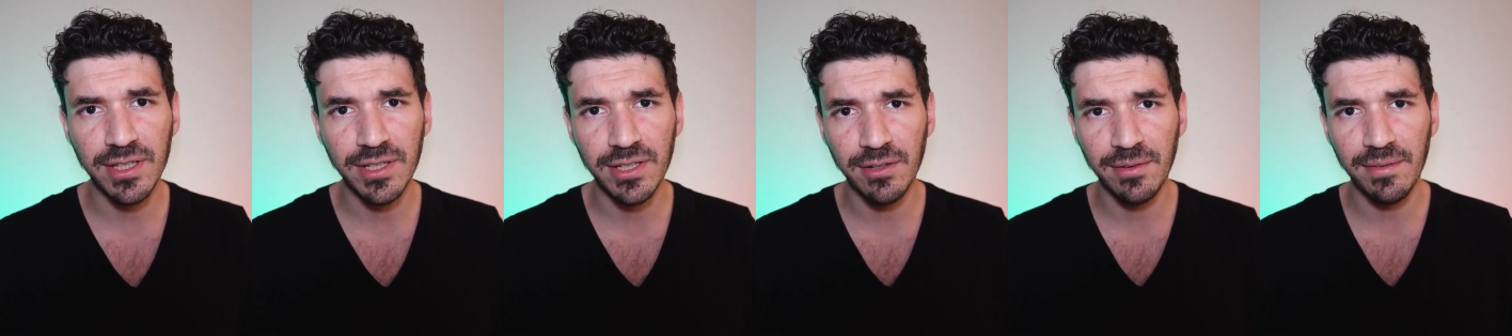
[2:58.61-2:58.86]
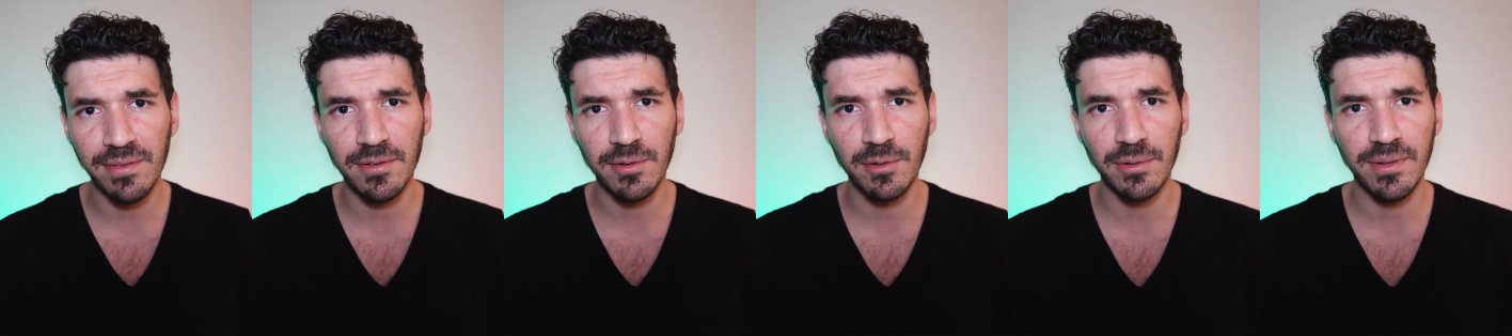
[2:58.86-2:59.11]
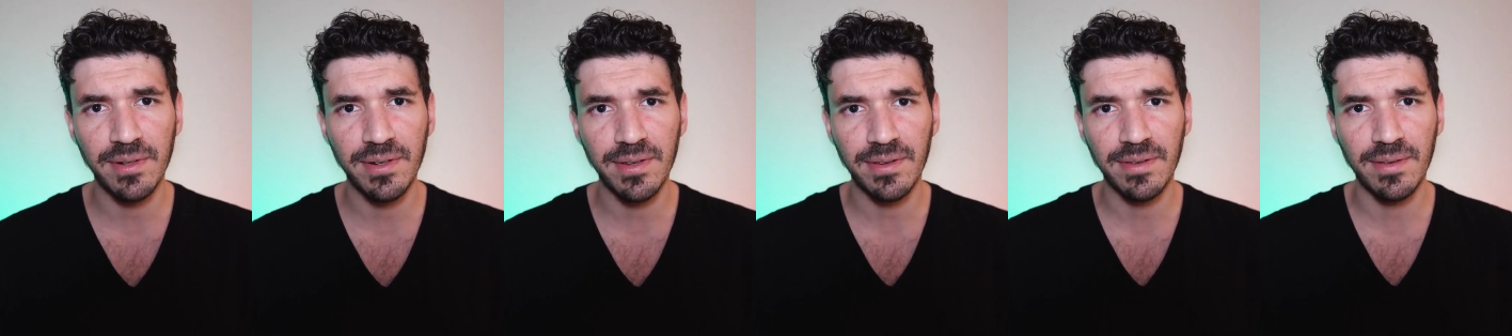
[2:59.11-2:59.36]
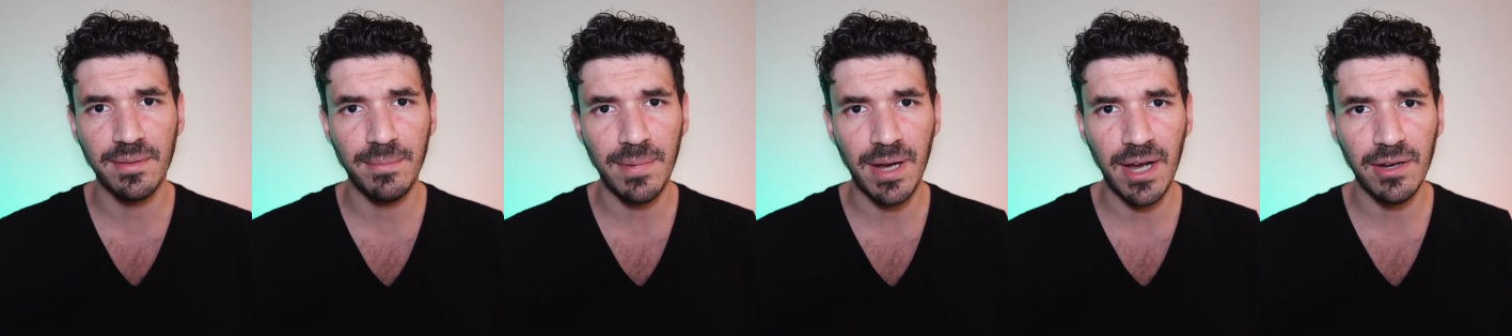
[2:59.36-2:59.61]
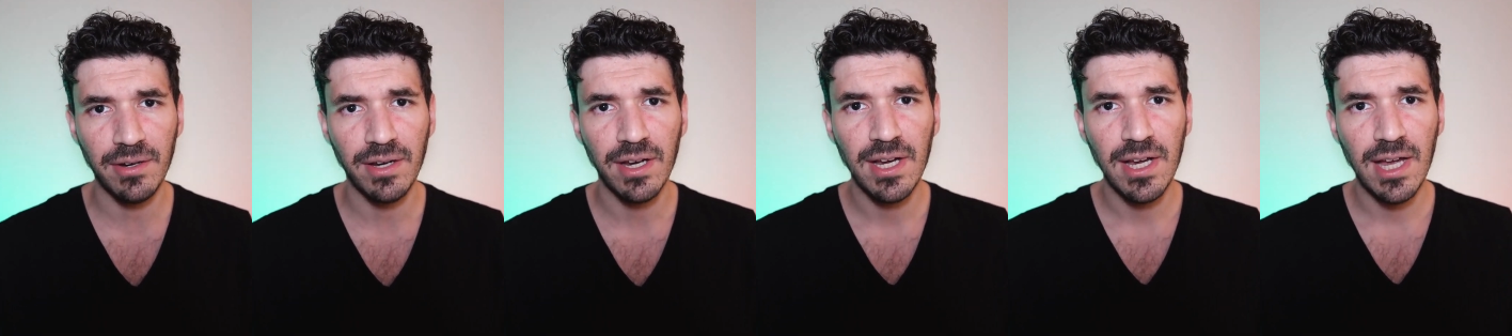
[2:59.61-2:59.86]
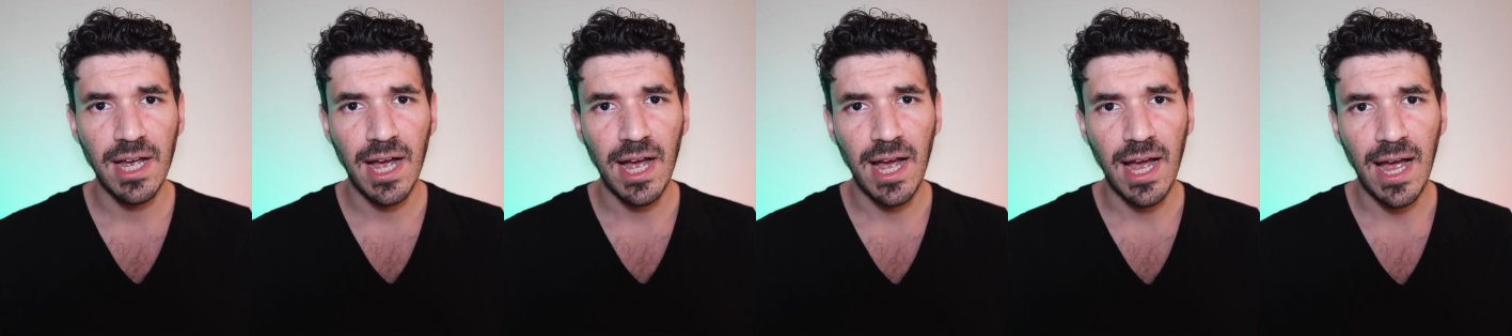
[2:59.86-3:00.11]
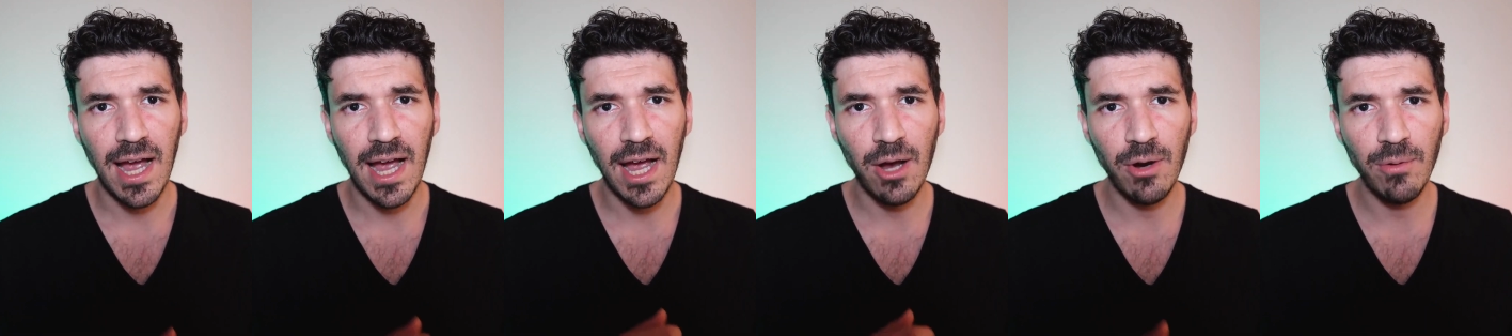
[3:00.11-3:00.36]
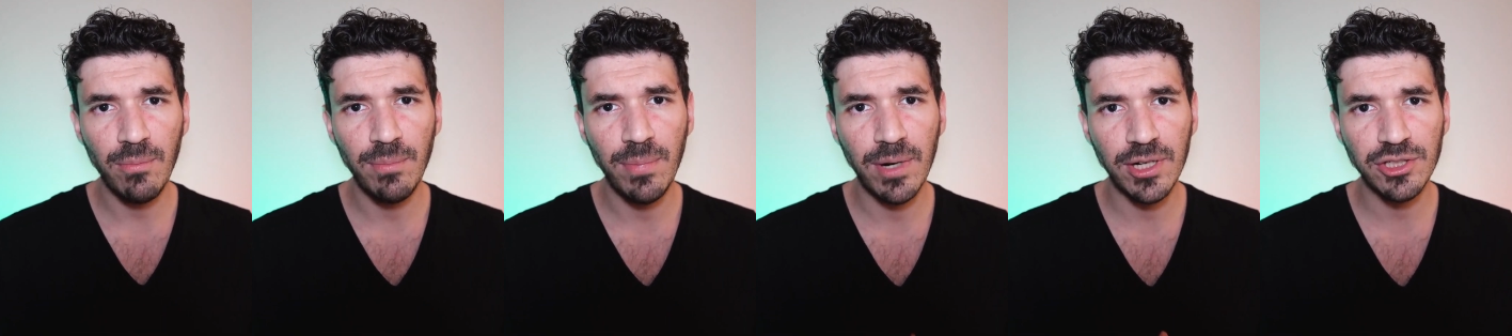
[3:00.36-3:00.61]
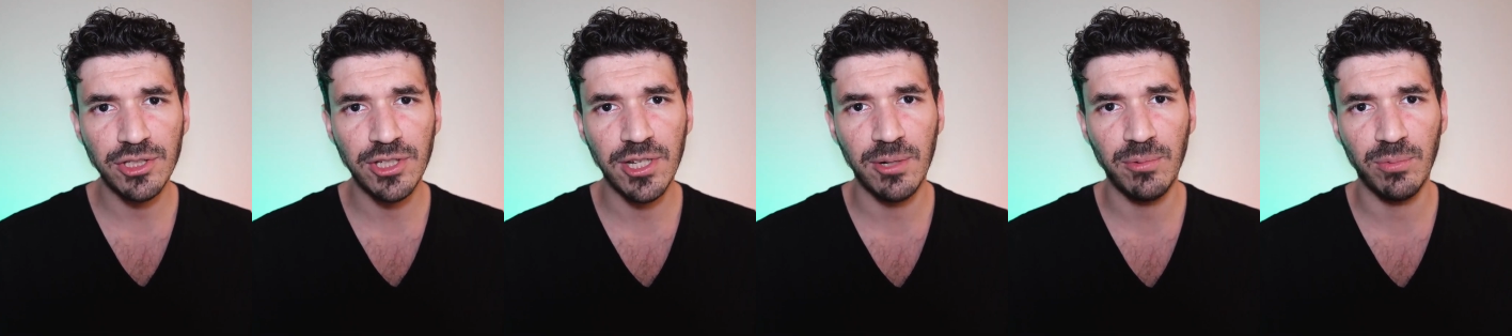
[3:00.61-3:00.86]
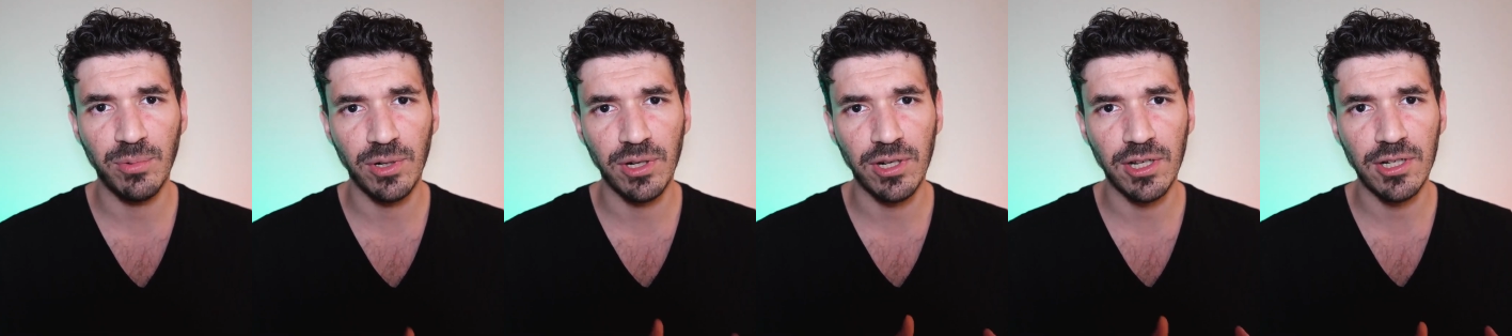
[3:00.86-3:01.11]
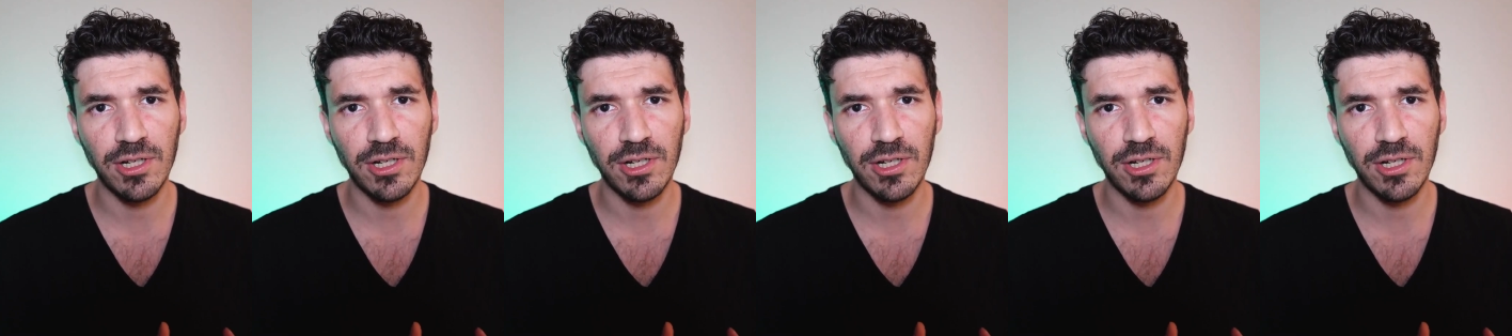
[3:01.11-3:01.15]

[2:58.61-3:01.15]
Their story is about how much they will